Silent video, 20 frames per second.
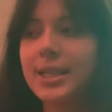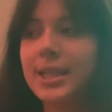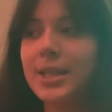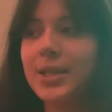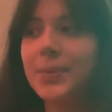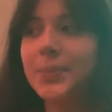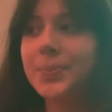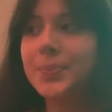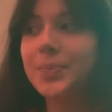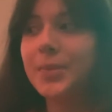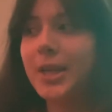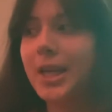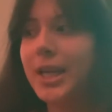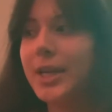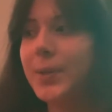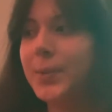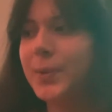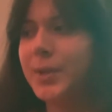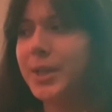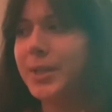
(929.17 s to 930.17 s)
But
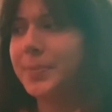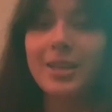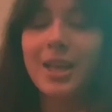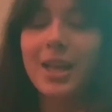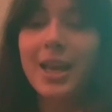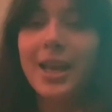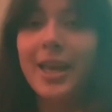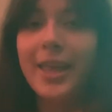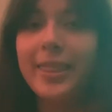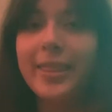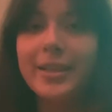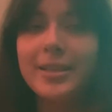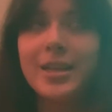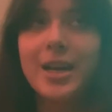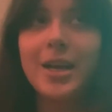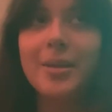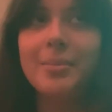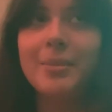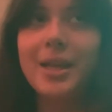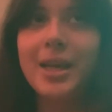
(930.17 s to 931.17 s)
anyway, in the
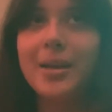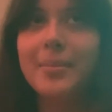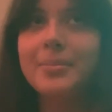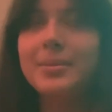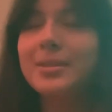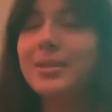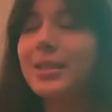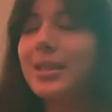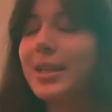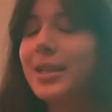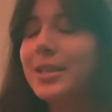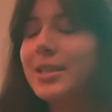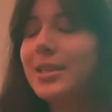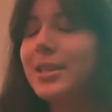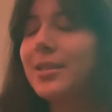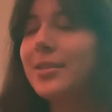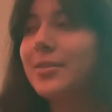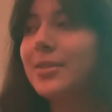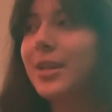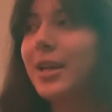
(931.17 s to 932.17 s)
time lapse that I did
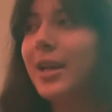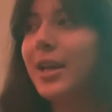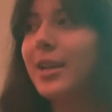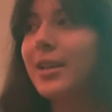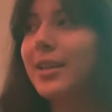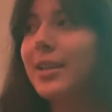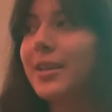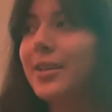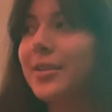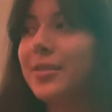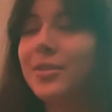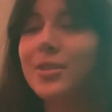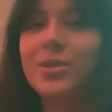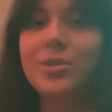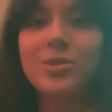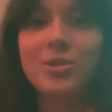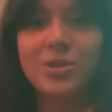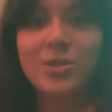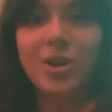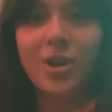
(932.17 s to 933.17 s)
of that, like you
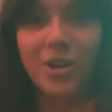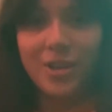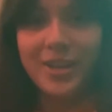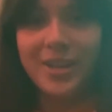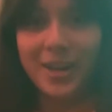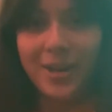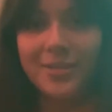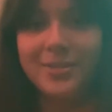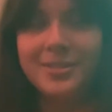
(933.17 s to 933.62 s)
saw that